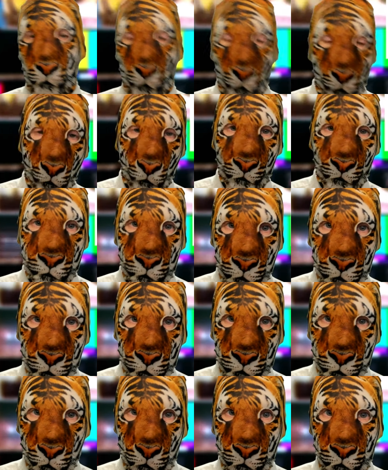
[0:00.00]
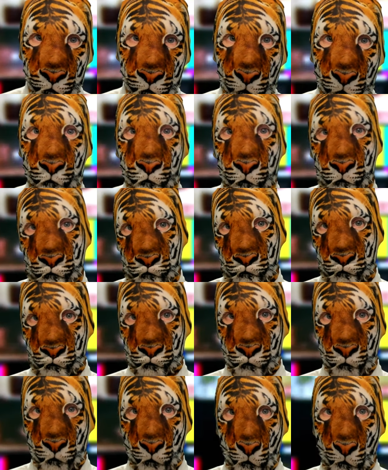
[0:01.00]
It's always an inside job.
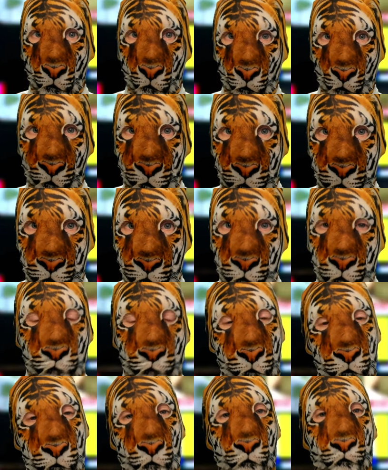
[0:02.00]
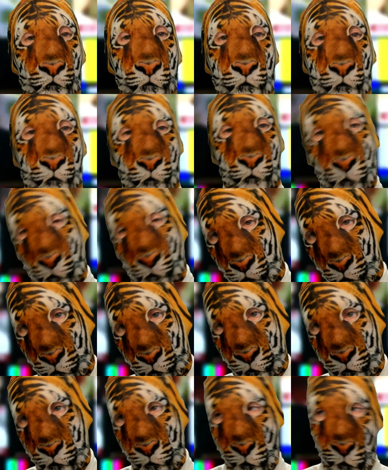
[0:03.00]
Always, especially with prisons.
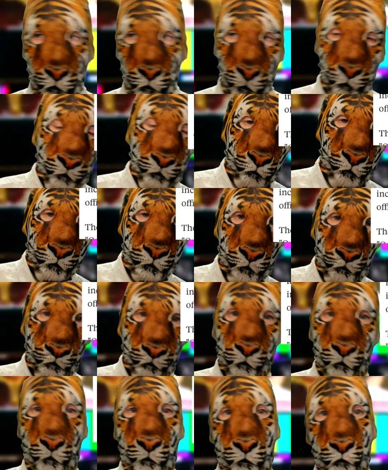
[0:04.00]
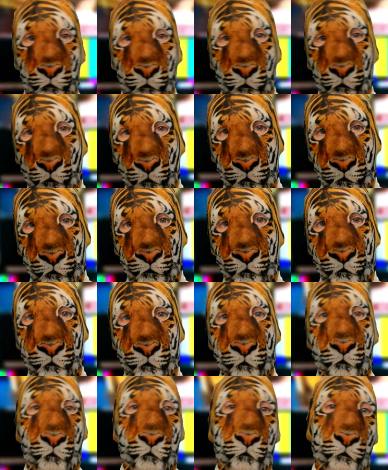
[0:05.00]
Countries might be a little bit different, but
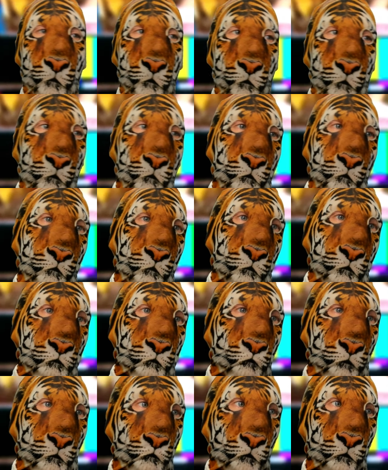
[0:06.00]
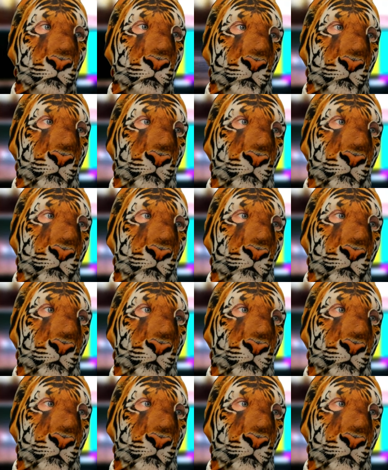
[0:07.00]
likely it's people